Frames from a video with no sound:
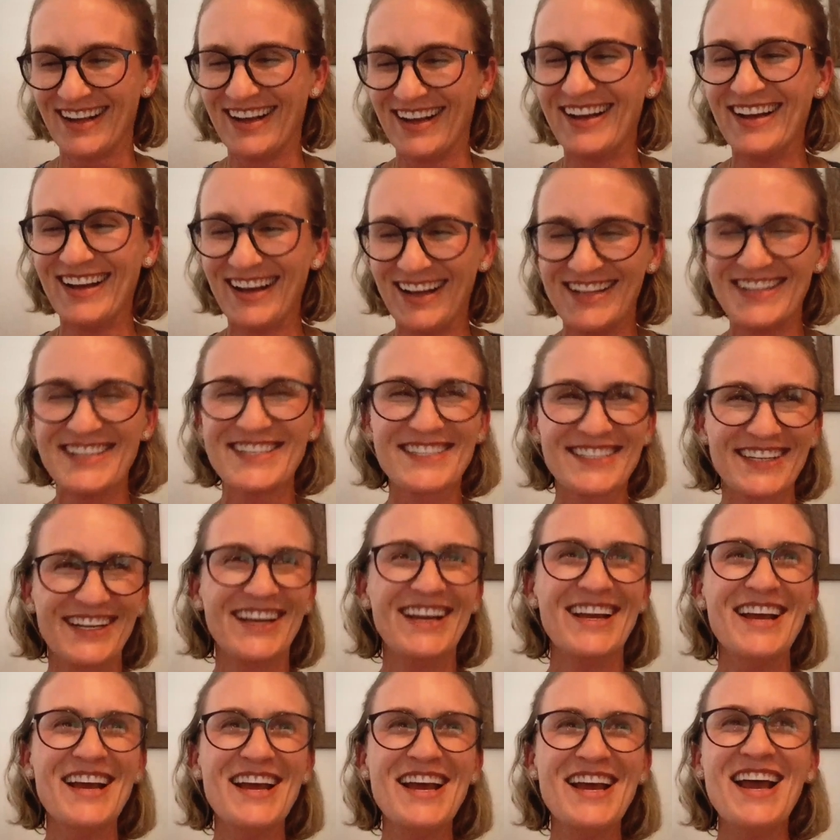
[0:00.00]
yes.
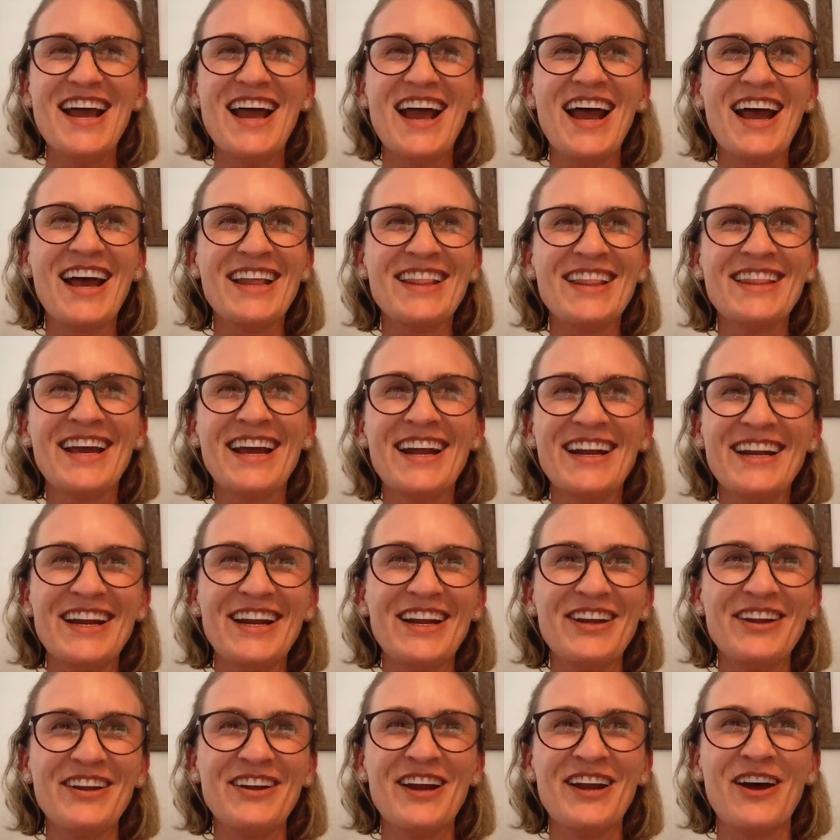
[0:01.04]
And then,
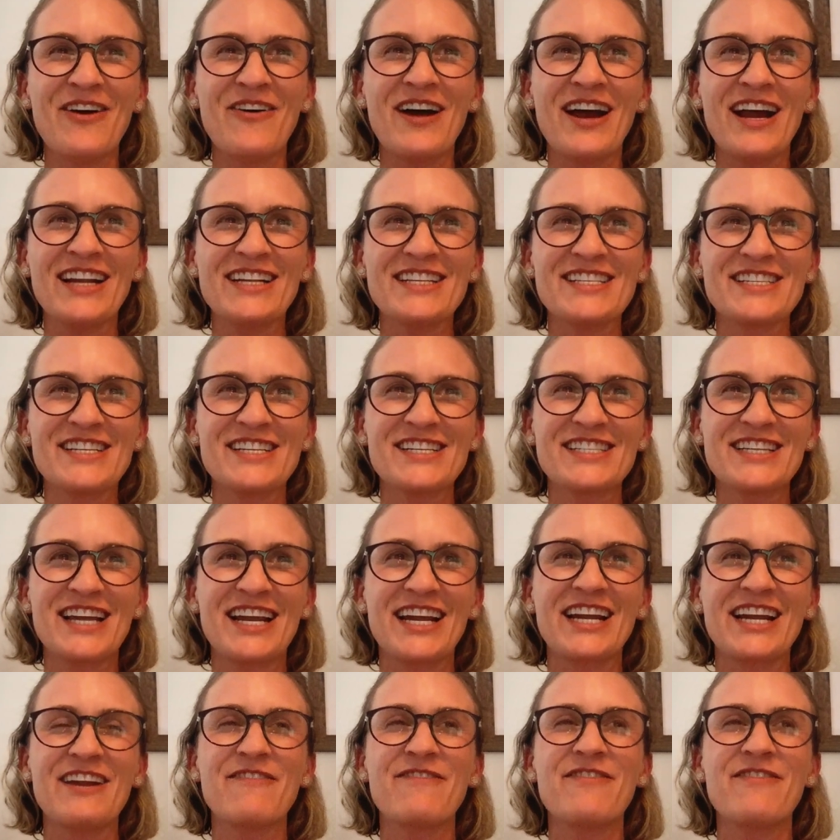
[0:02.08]
it's just
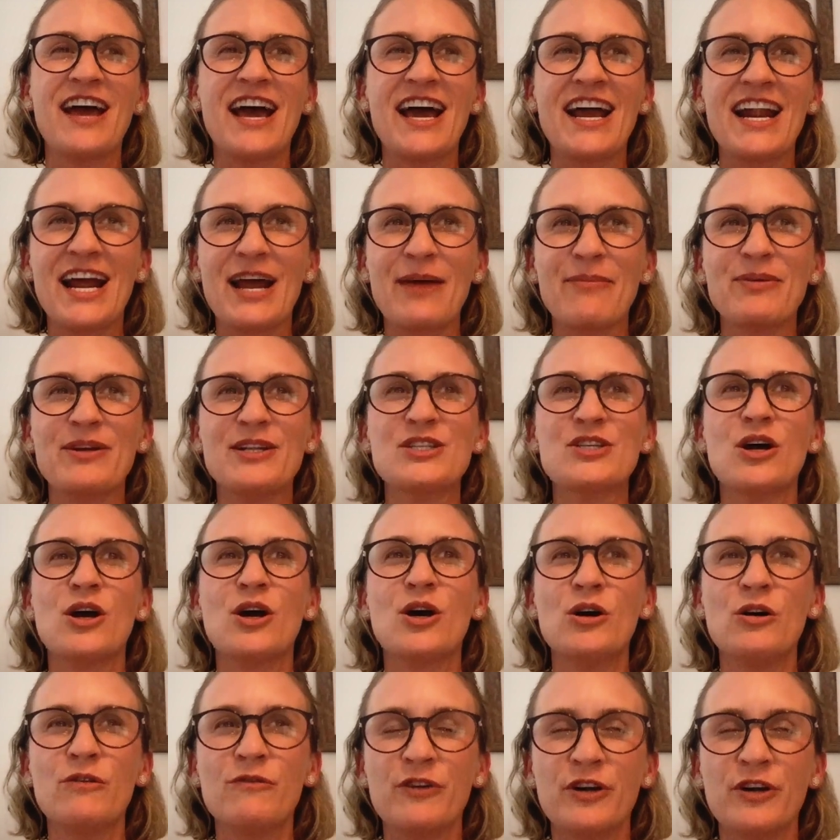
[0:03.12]
like, and if that happens
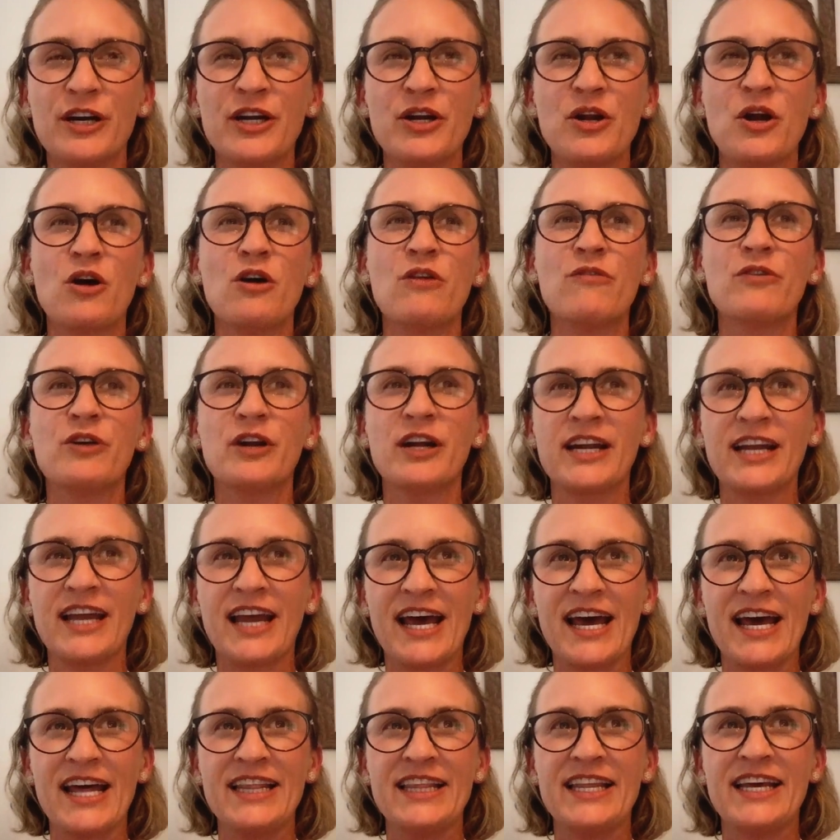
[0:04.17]
over and over
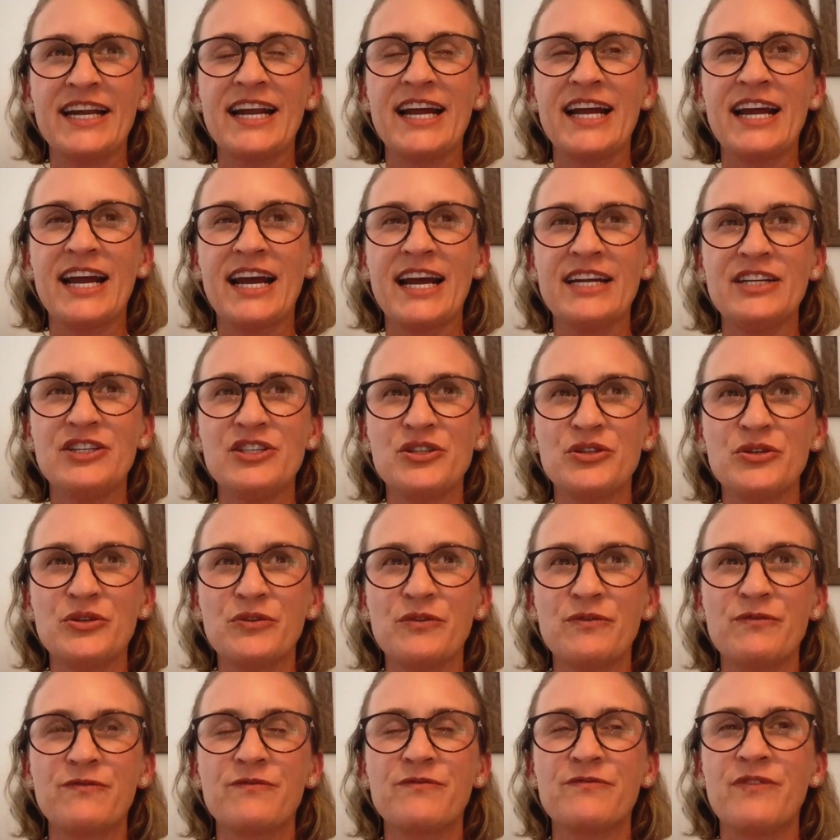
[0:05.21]
again, then I
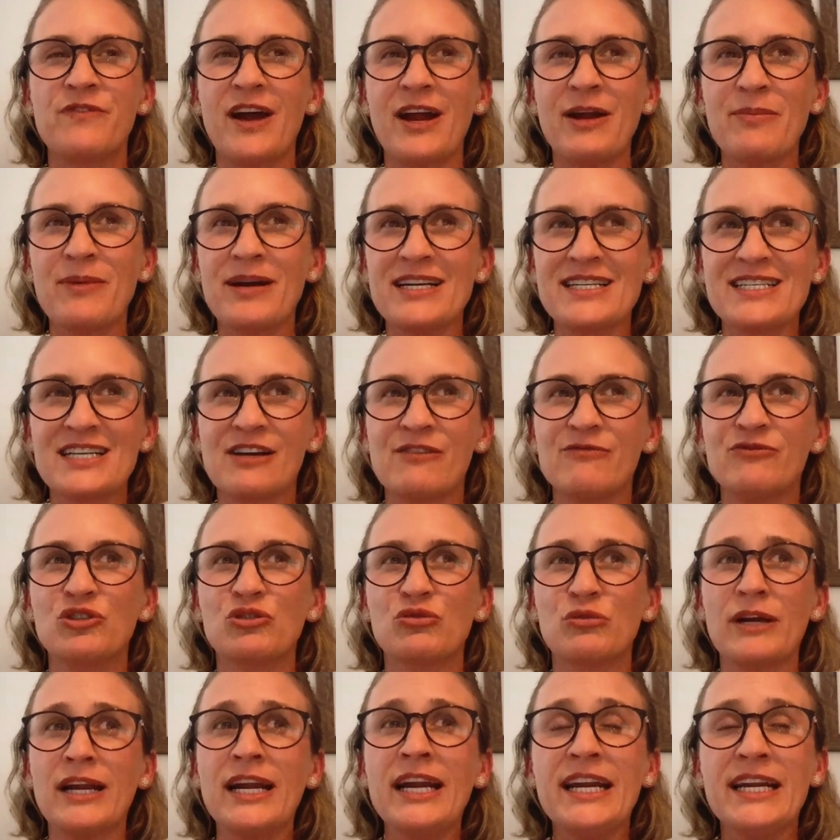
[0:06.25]
do find myself
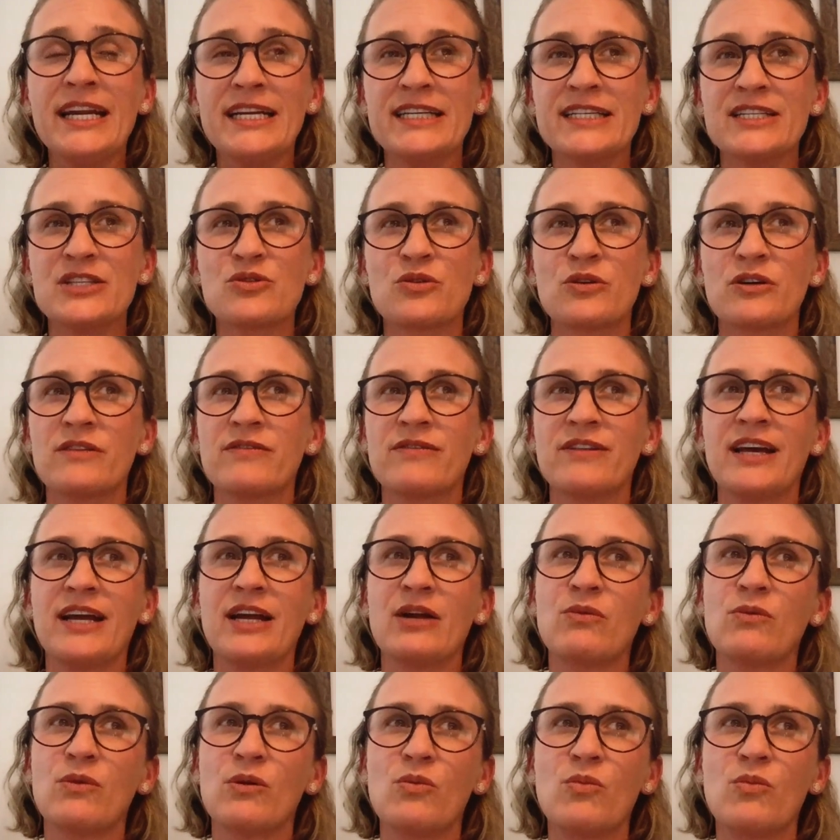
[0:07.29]
drained and sort of
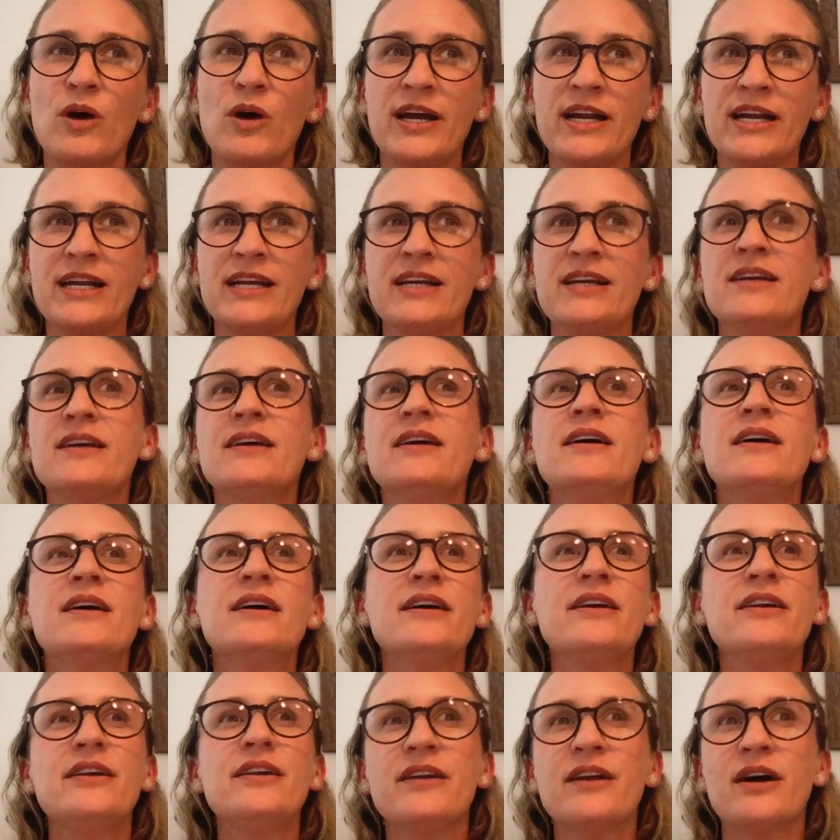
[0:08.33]
like, what
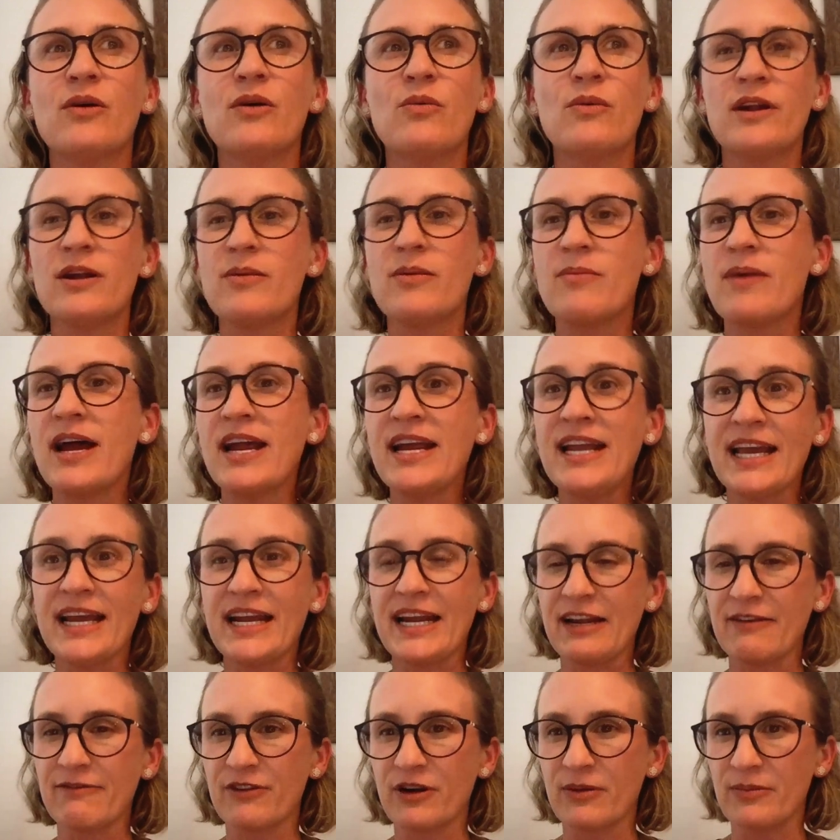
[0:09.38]
am I
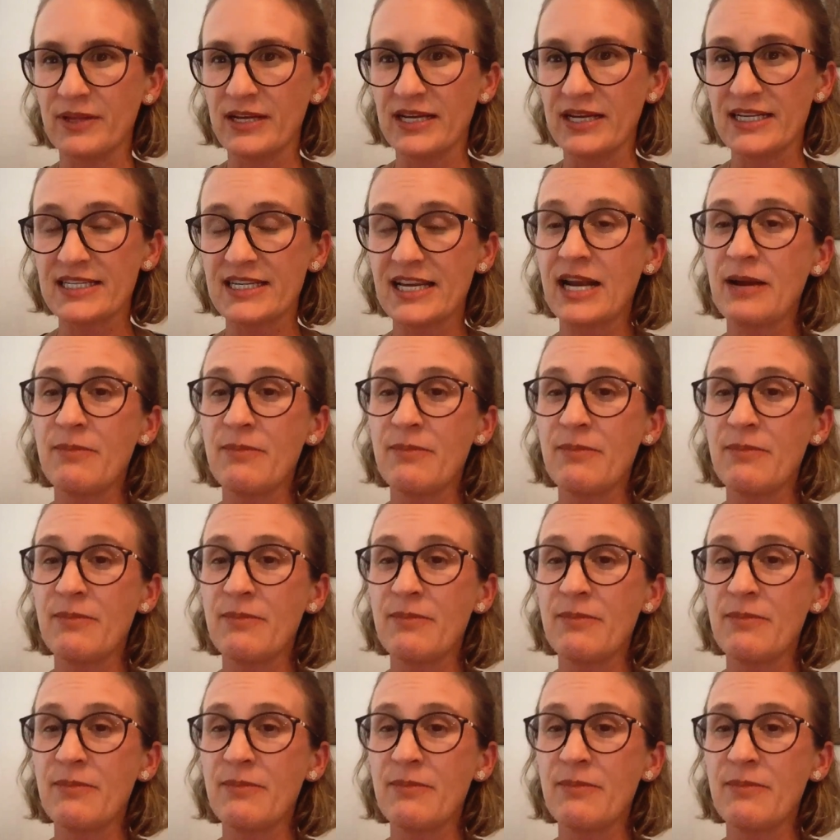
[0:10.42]
getting from this?